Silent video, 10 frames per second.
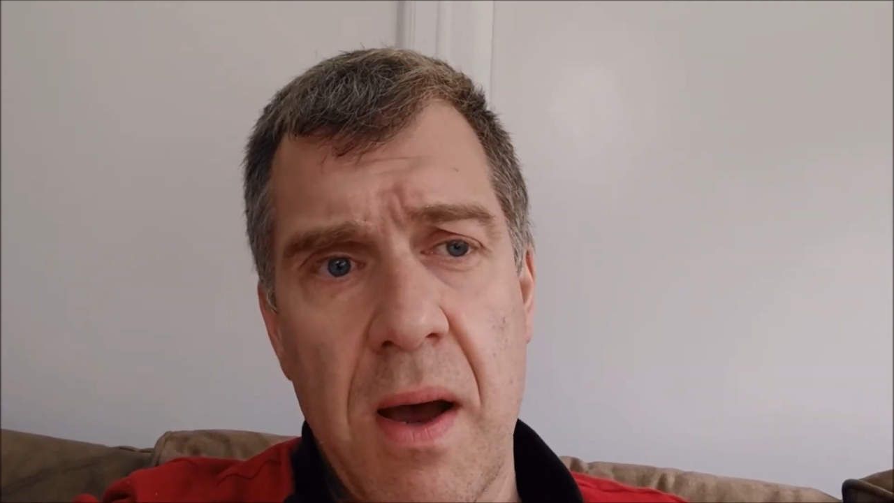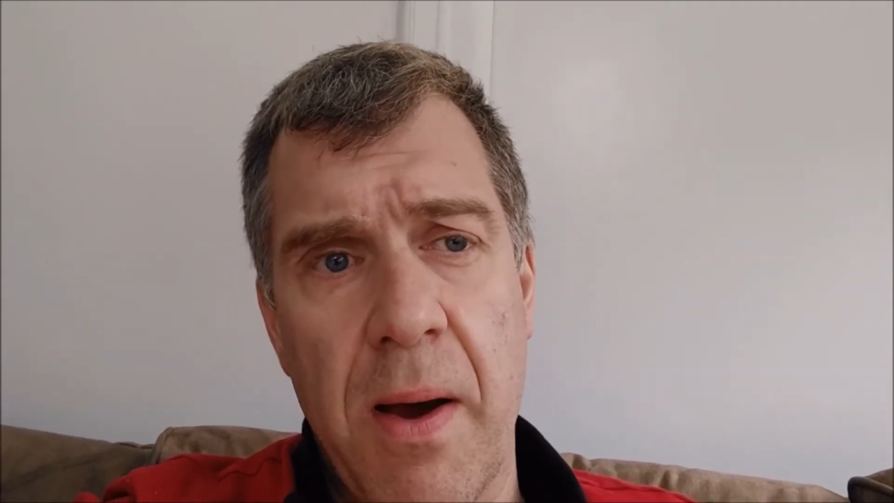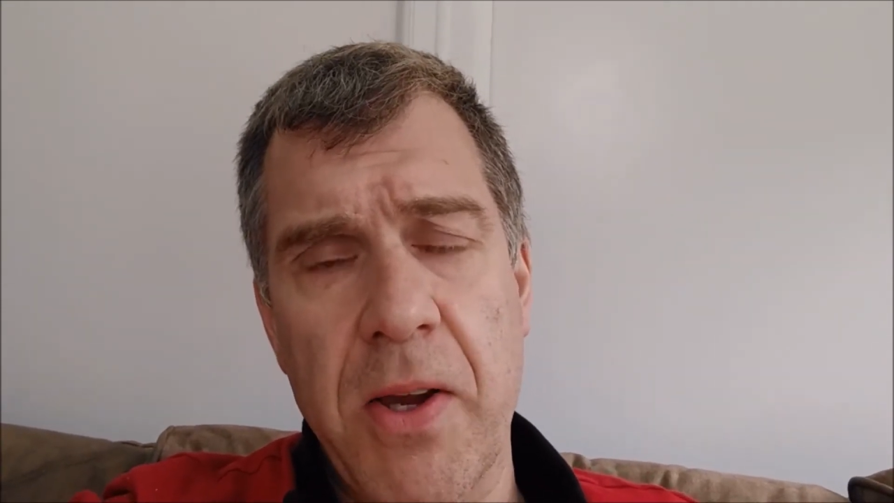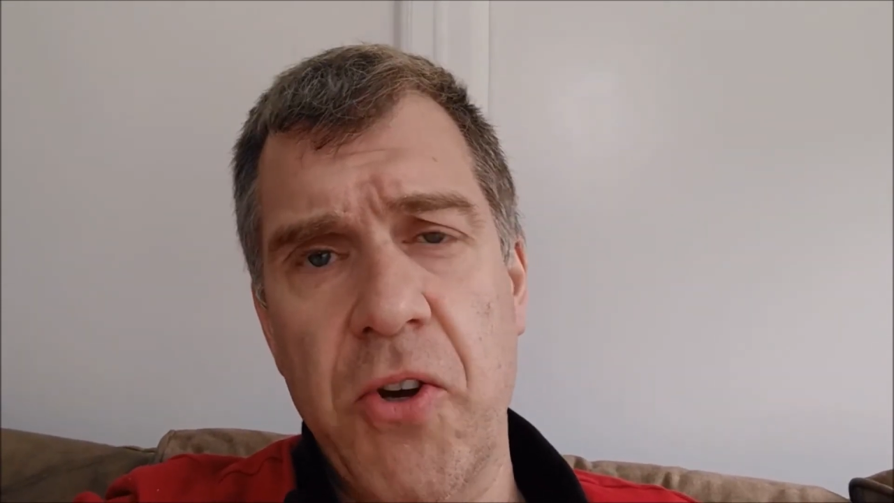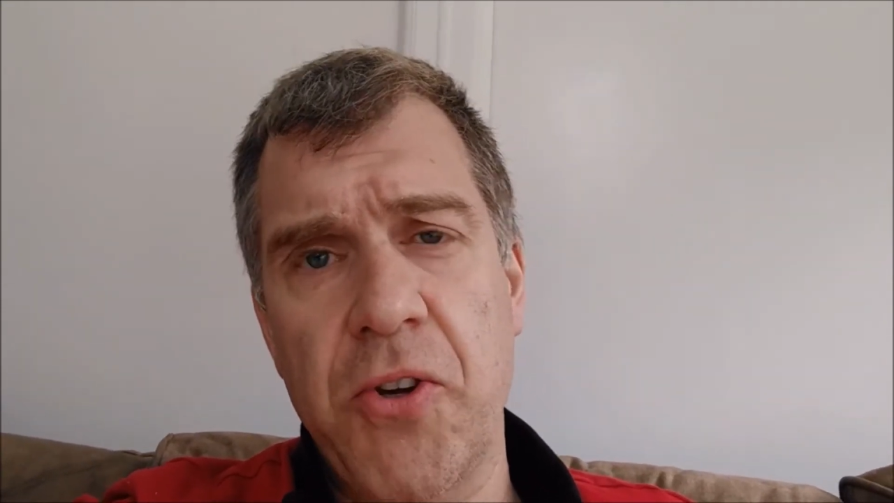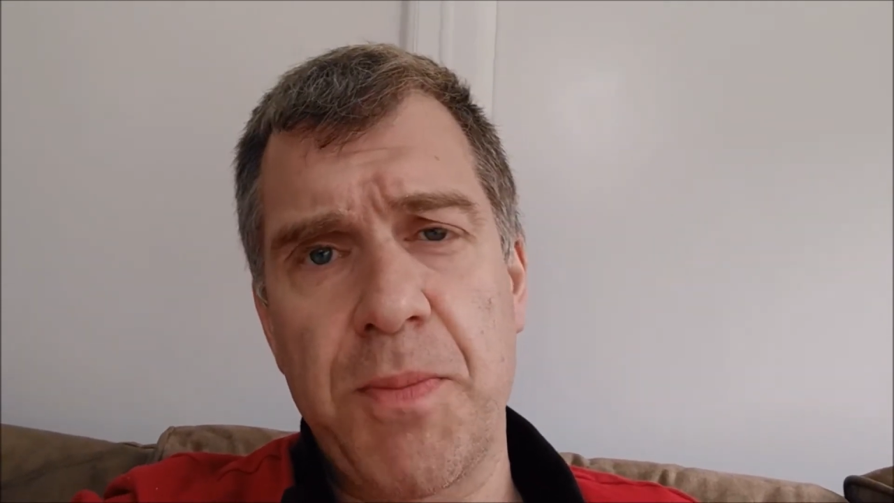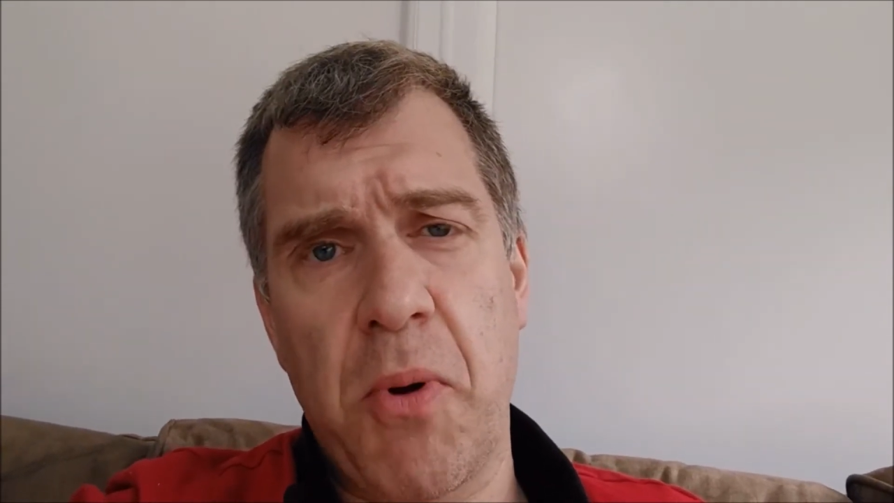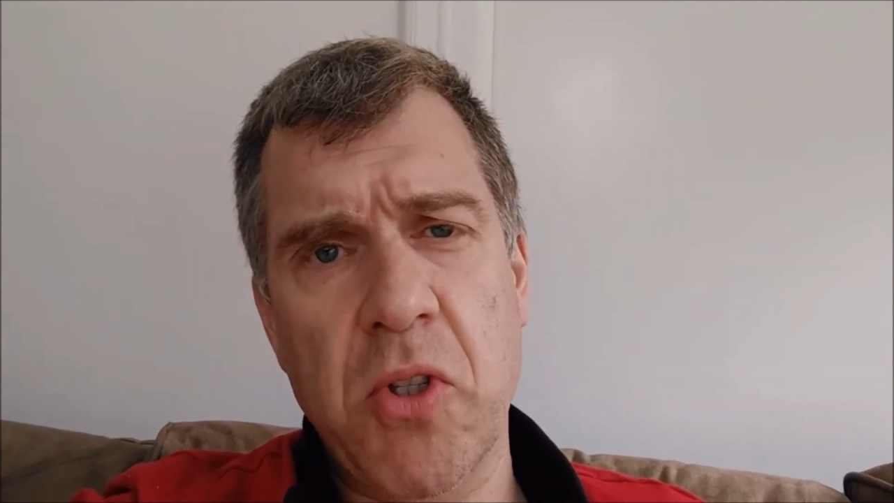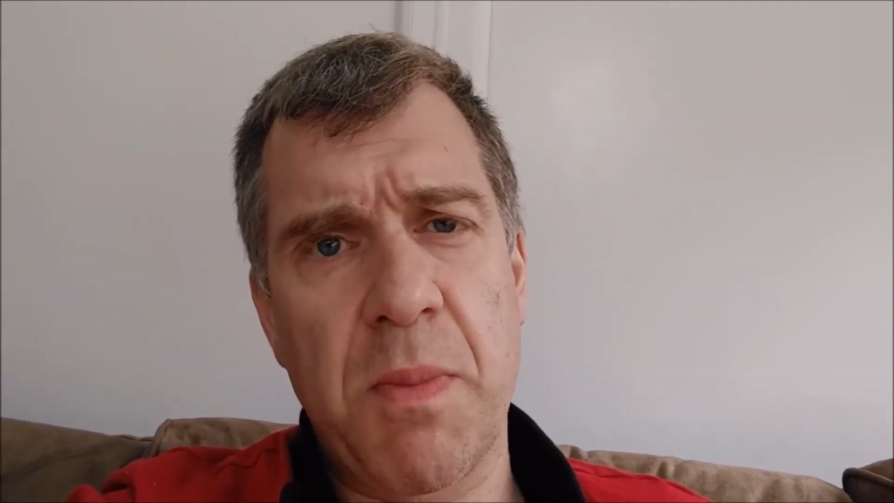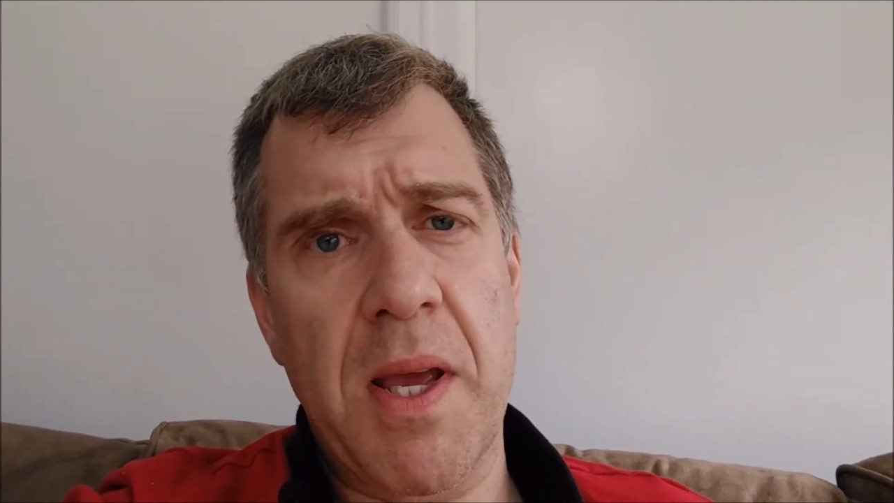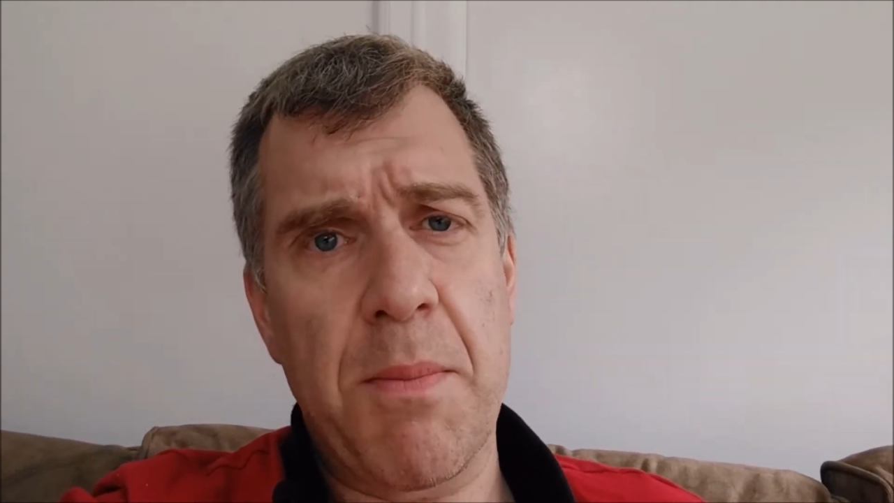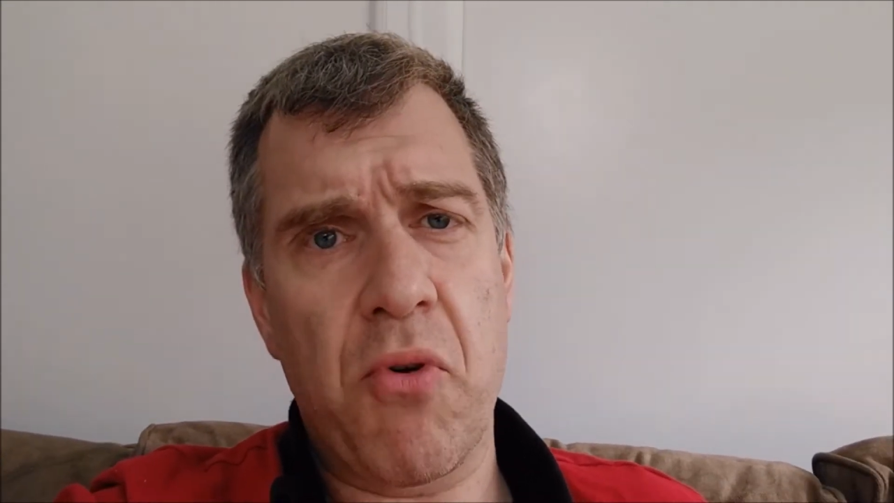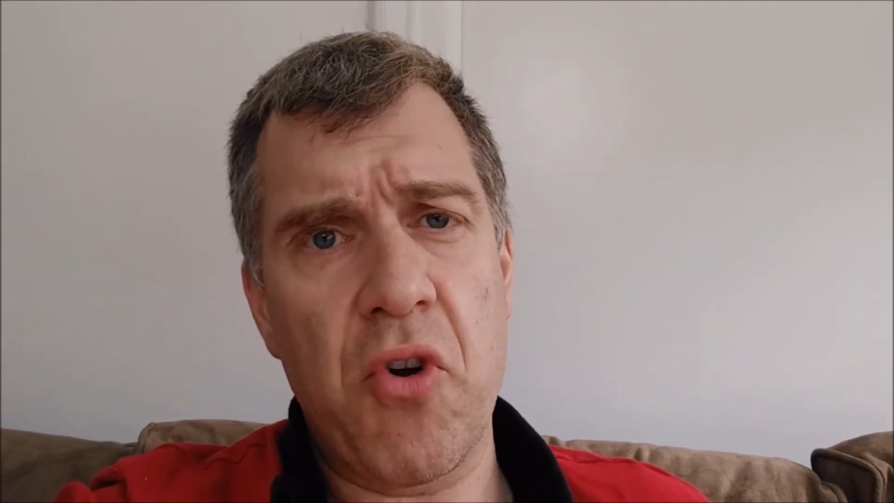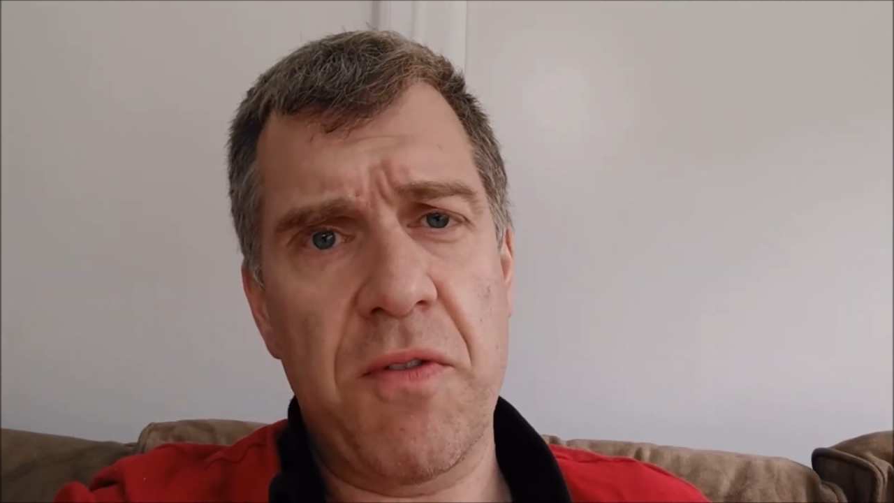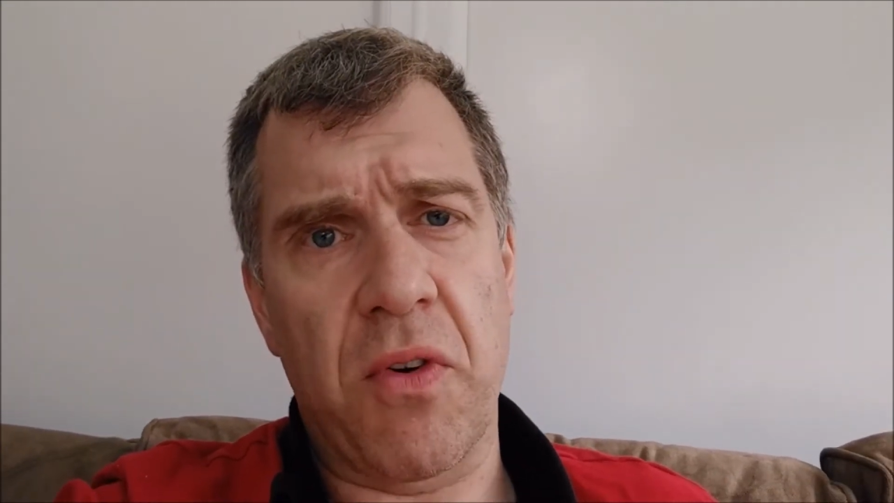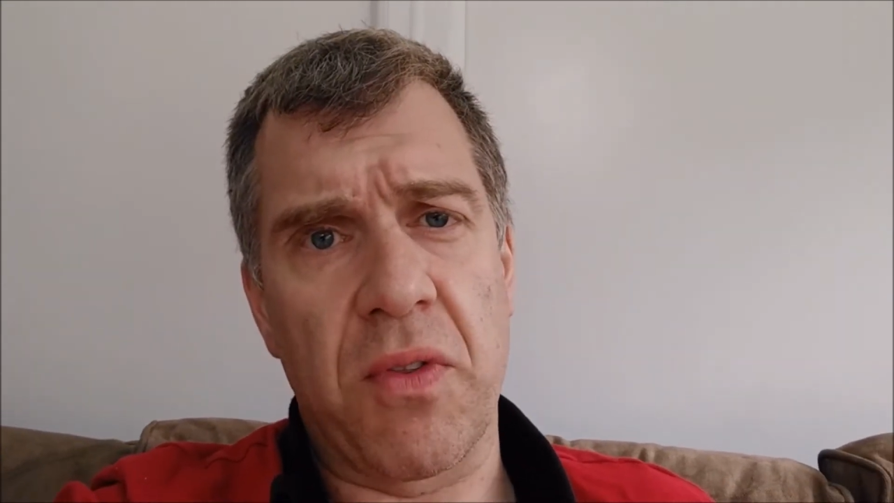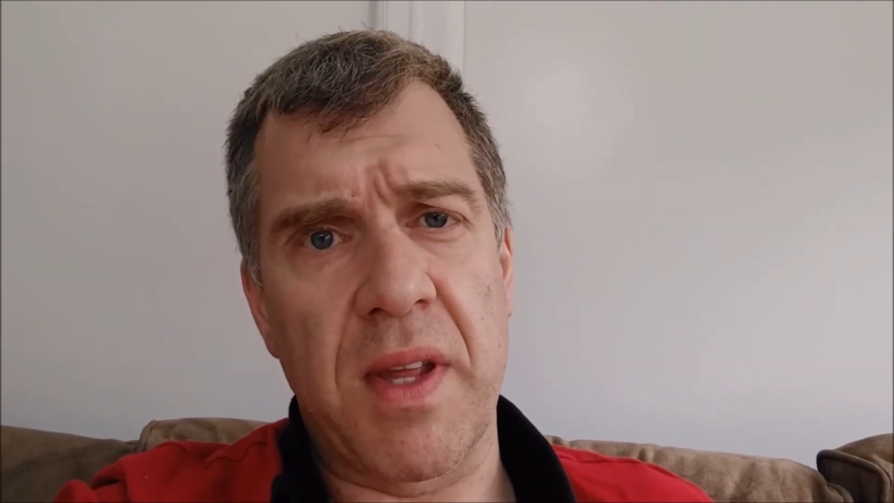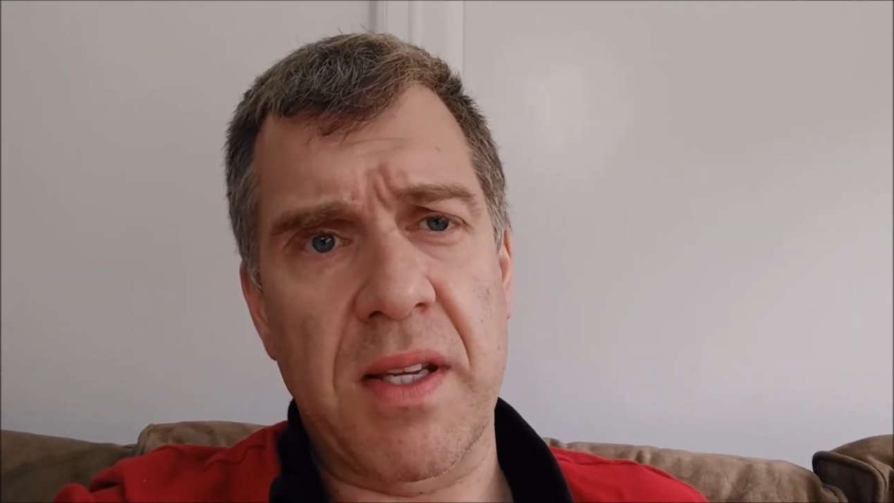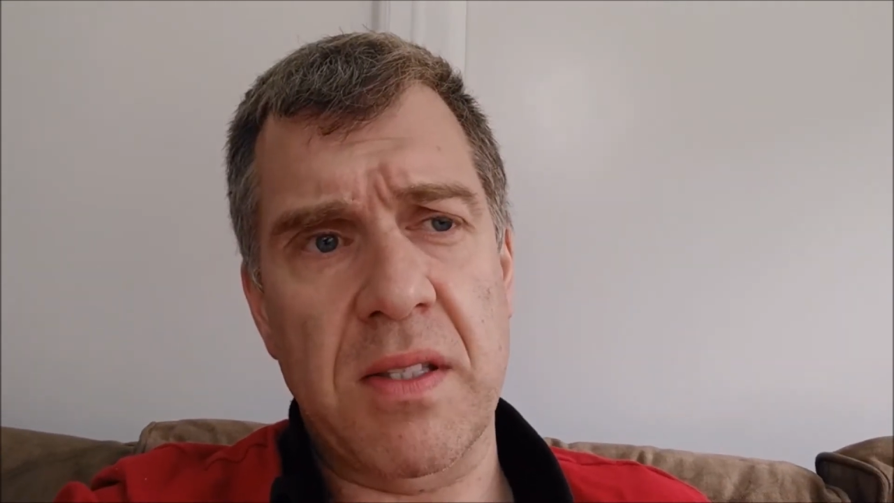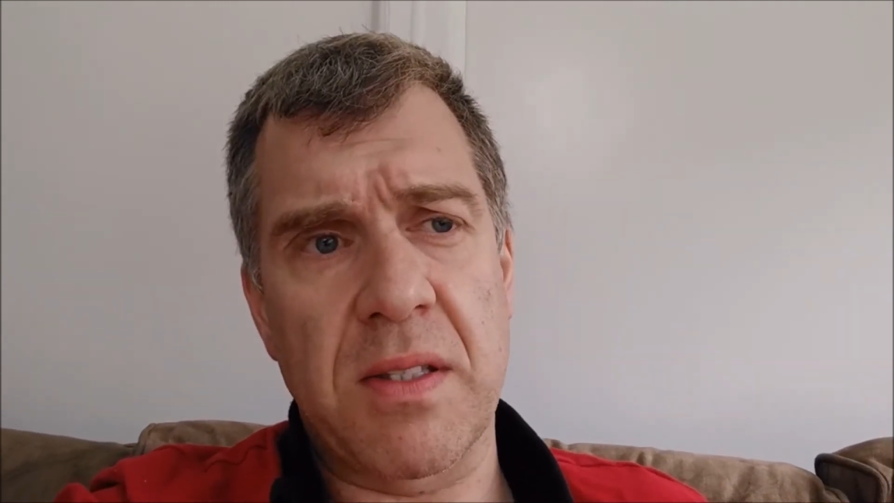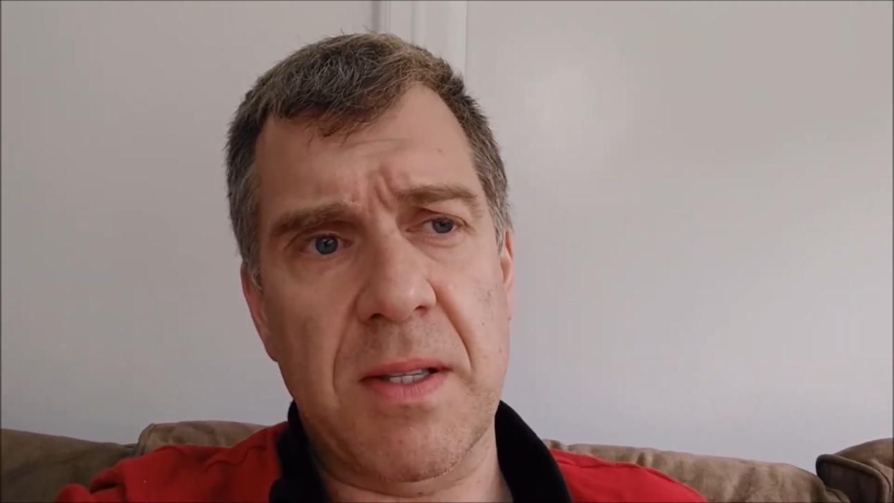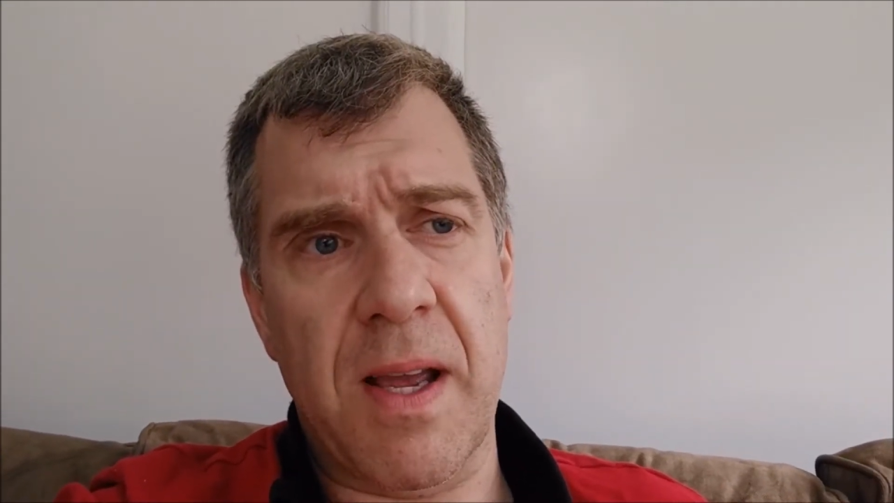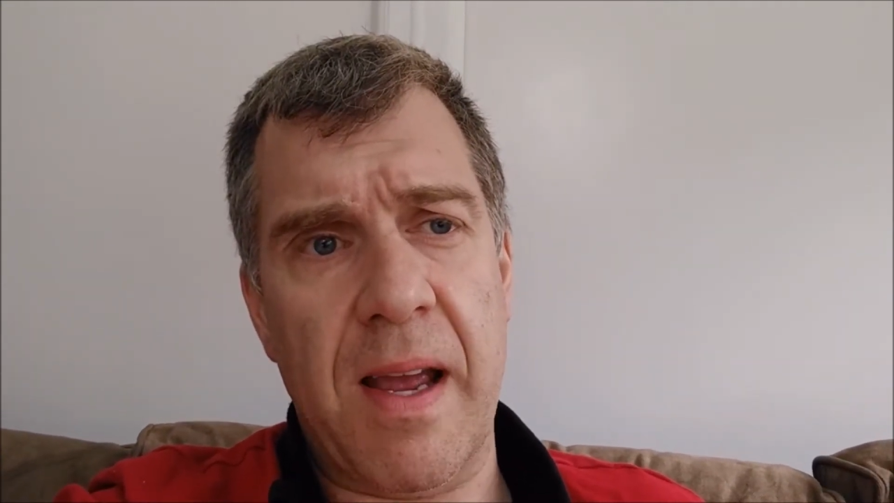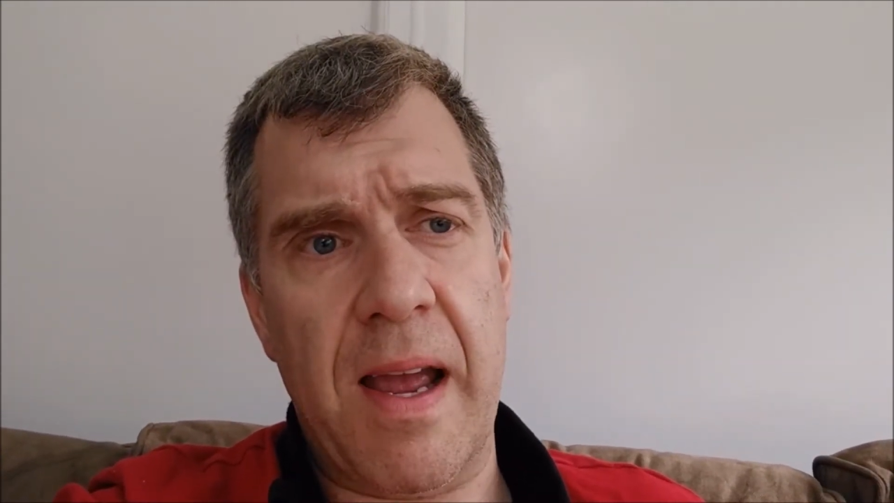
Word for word: I could possibly improve on this